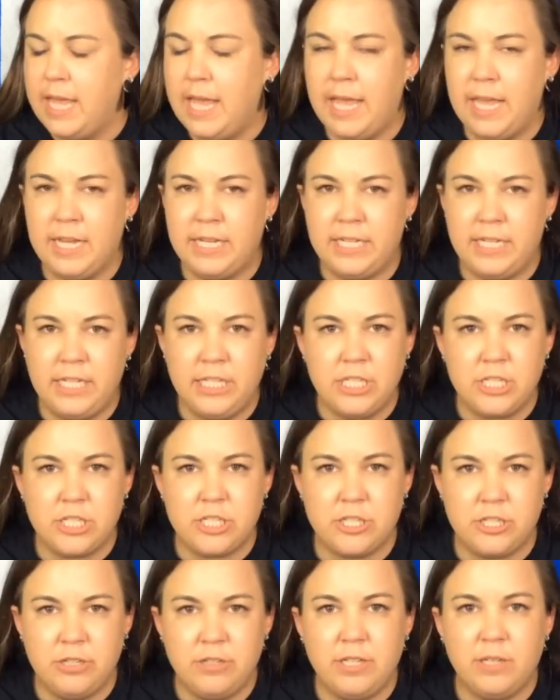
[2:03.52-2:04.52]
and each
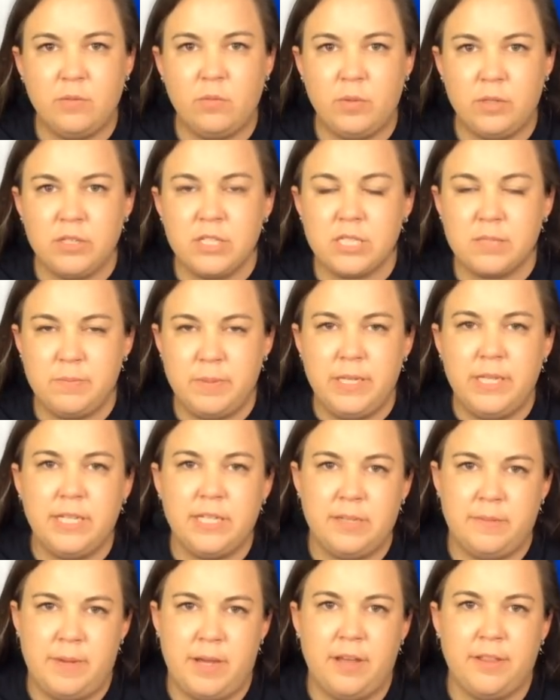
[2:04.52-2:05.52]
student will
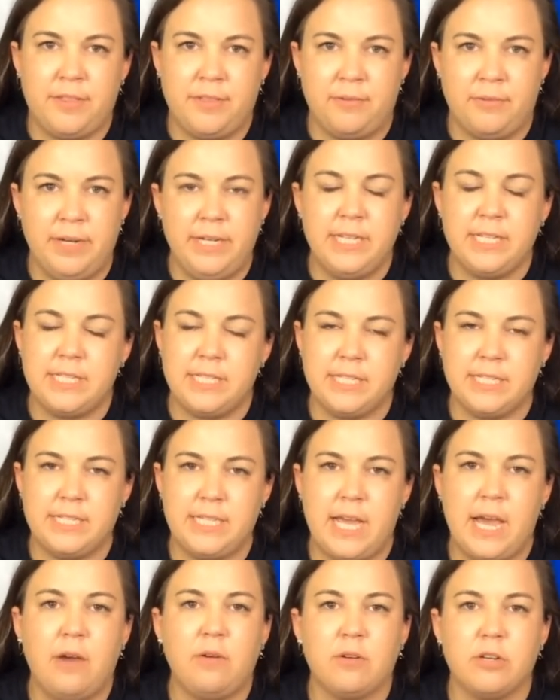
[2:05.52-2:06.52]
spend about 3 to 6
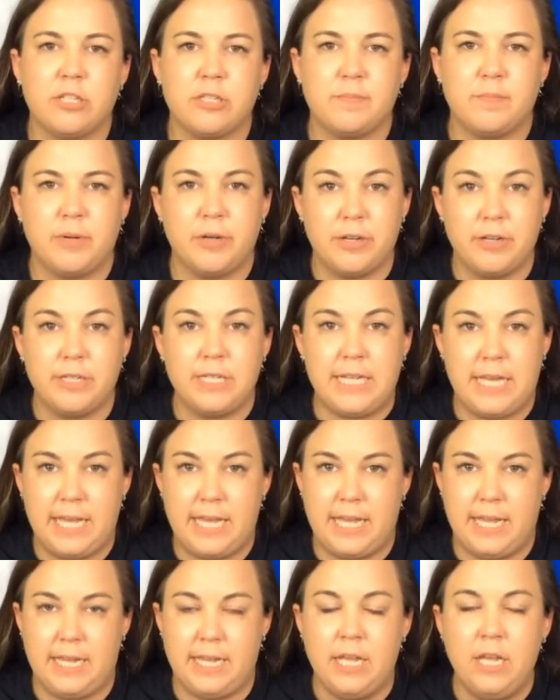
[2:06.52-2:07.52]
hours per
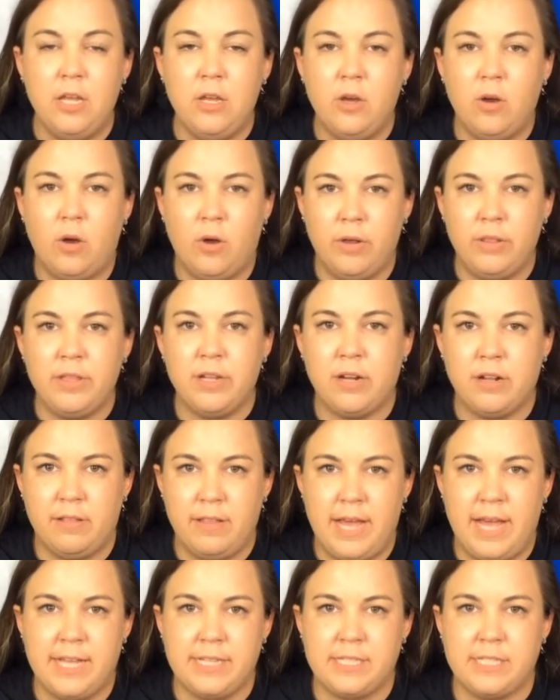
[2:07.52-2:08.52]
day on their
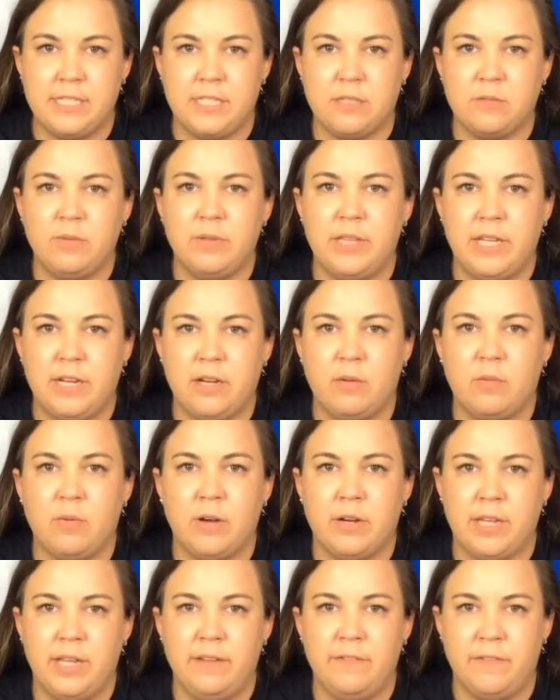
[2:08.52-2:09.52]
classes when they are
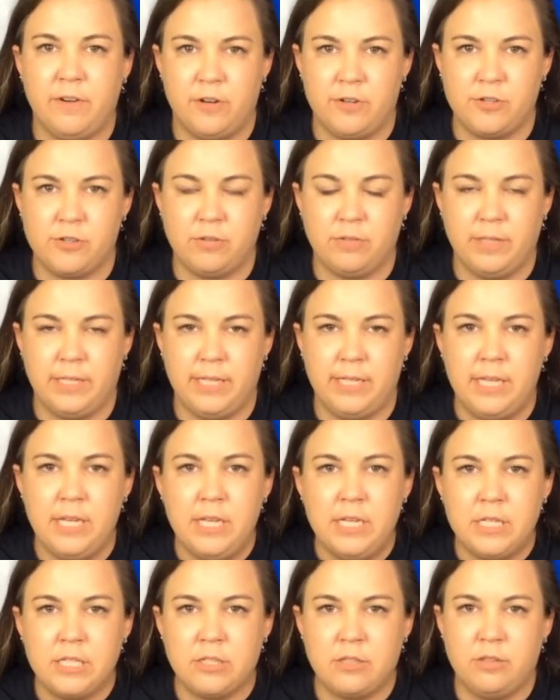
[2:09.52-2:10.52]
working virtually.
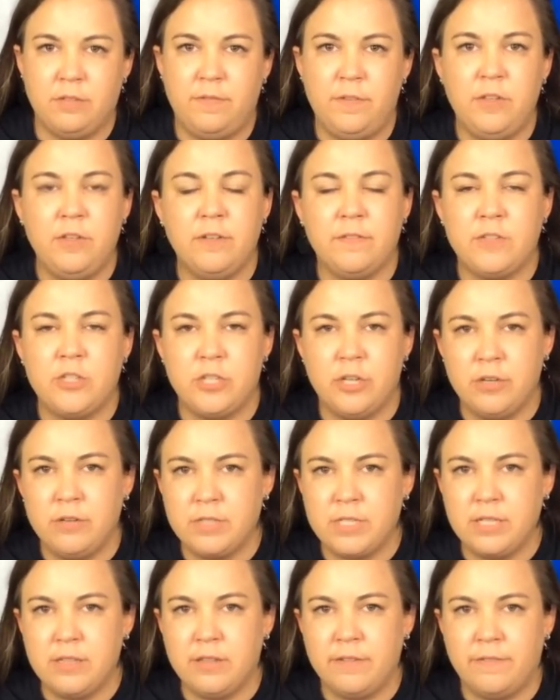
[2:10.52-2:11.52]
So if you have
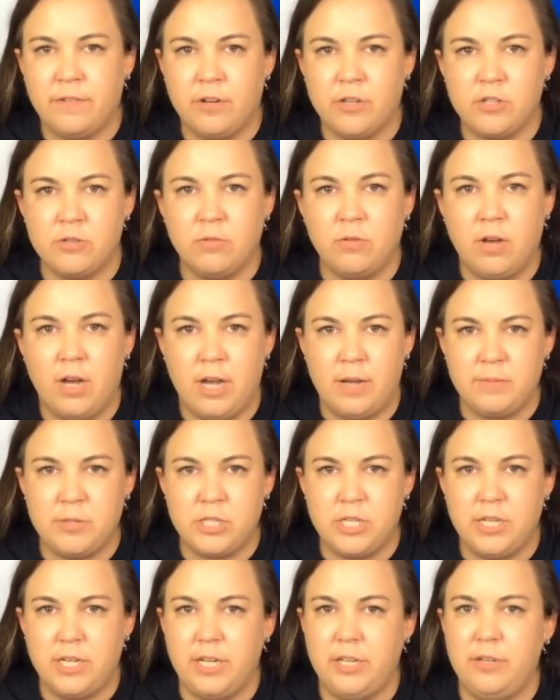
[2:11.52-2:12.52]
chosen the virtual
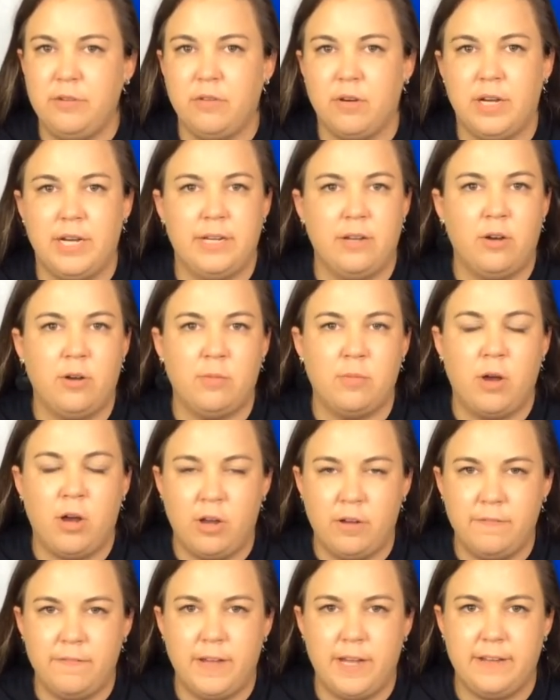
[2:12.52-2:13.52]
option and you are at home
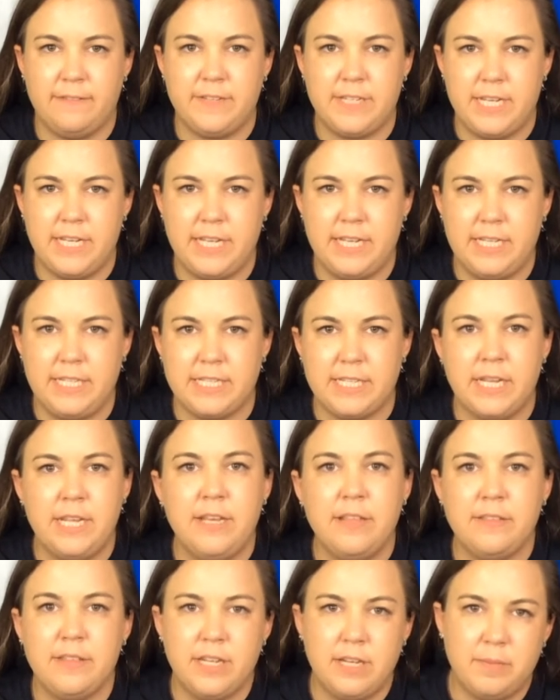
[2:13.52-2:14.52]
all 5 days,
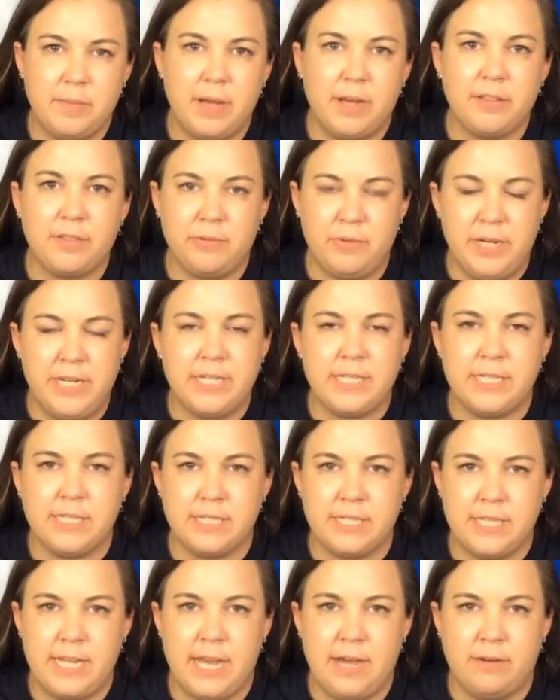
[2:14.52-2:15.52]
then about 3 to
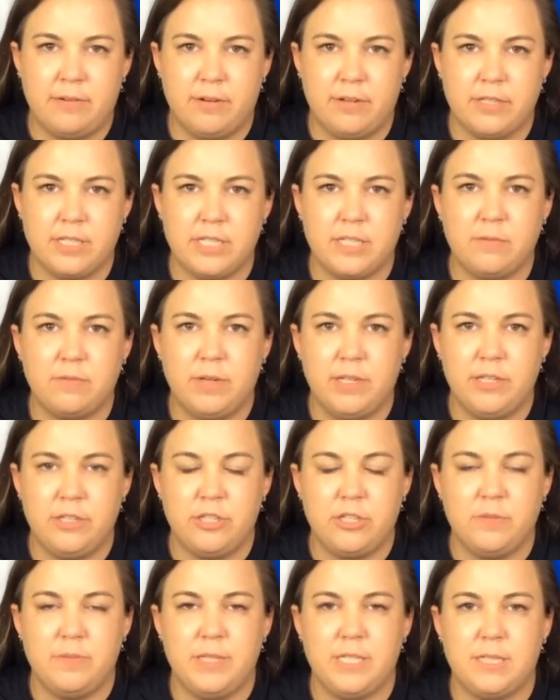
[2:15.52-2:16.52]
6 hours is what you
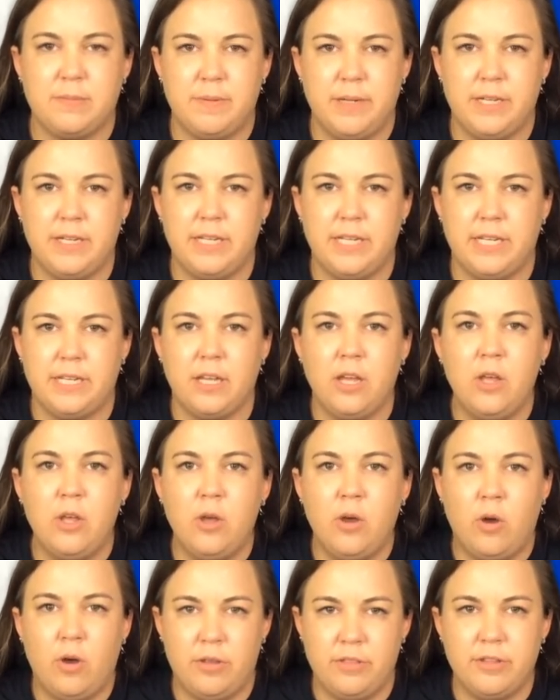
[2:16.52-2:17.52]
should be spending
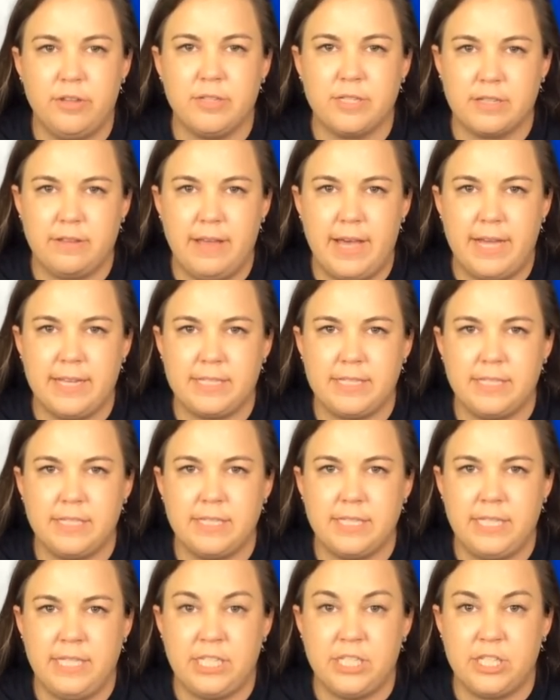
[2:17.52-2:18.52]
on those
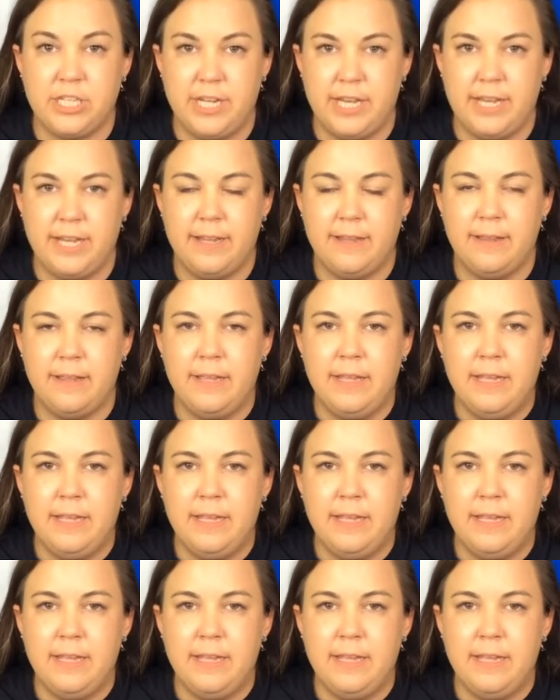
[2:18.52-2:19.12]
classes each day.